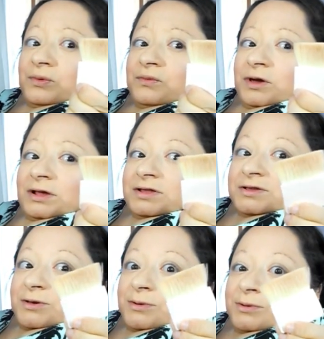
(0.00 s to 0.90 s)
free.
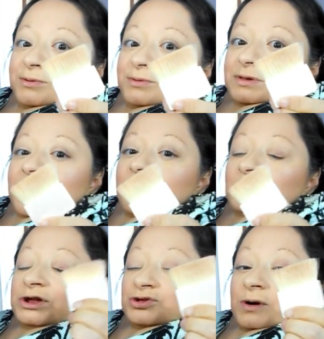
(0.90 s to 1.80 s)
So yeah, I'm
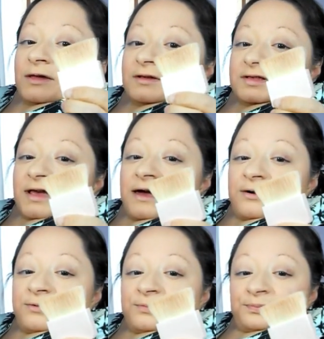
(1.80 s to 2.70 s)
going to try this out.